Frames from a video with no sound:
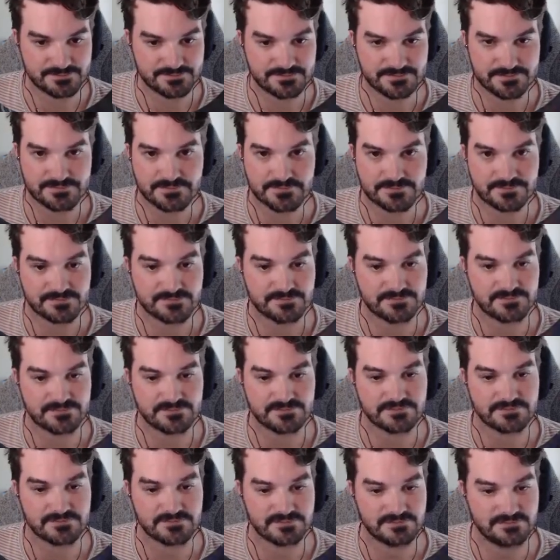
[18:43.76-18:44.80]

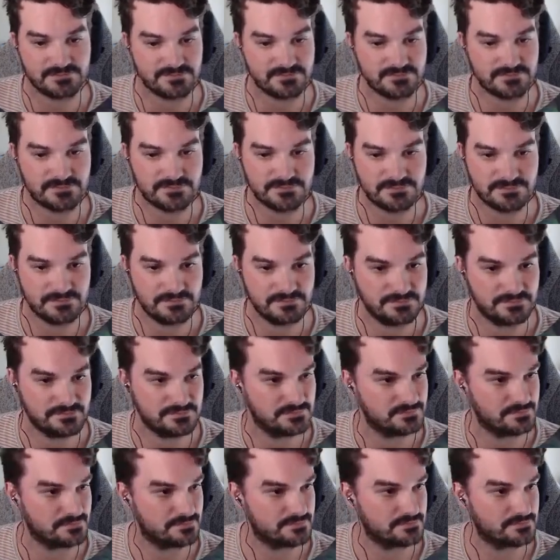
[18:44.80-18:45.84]

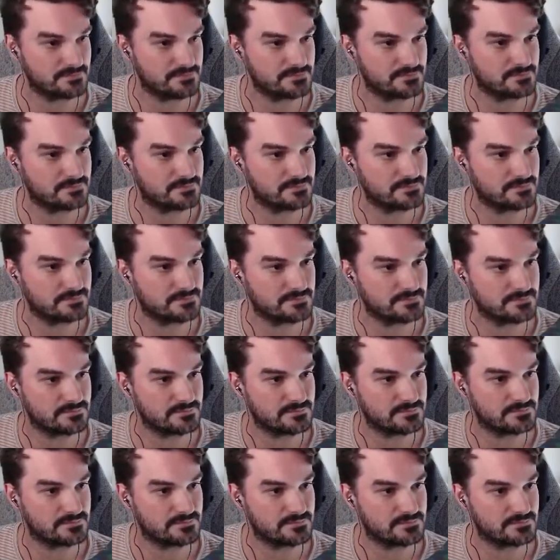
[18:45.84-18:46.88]

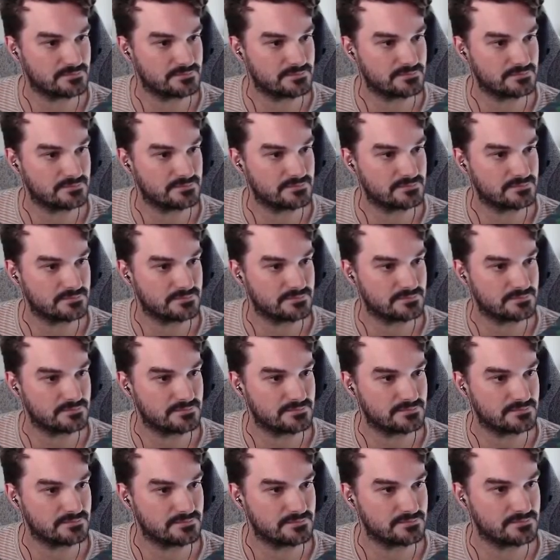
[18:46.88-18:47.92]

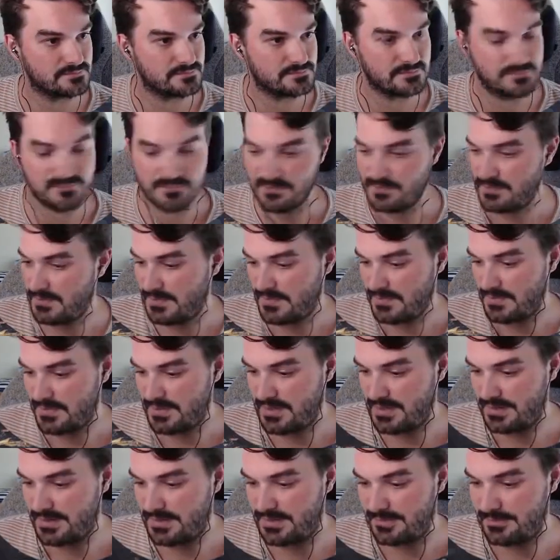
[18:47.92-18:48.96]

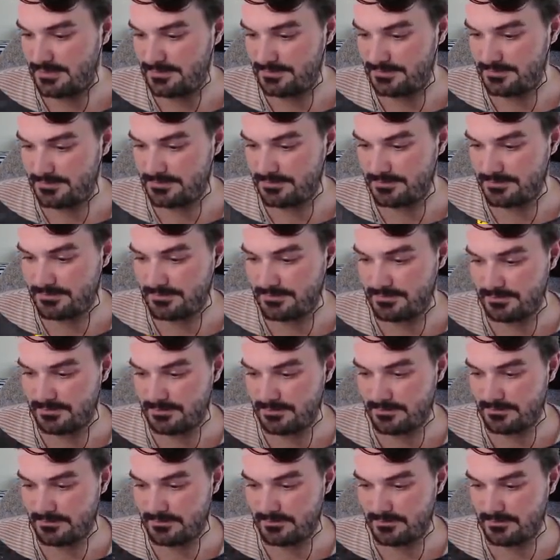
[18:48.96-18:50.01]

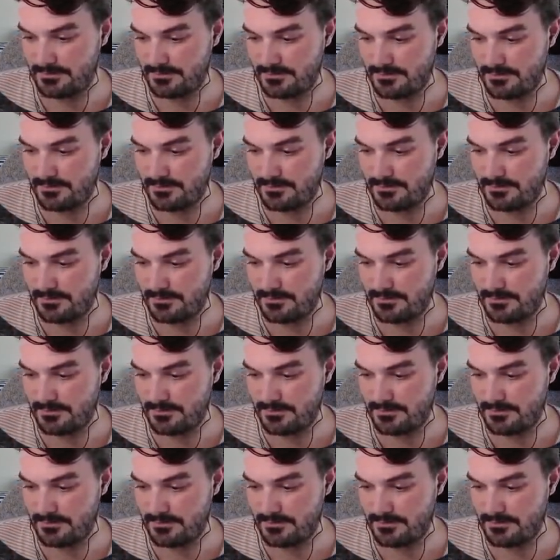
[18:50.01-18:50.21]
Nobody speaks.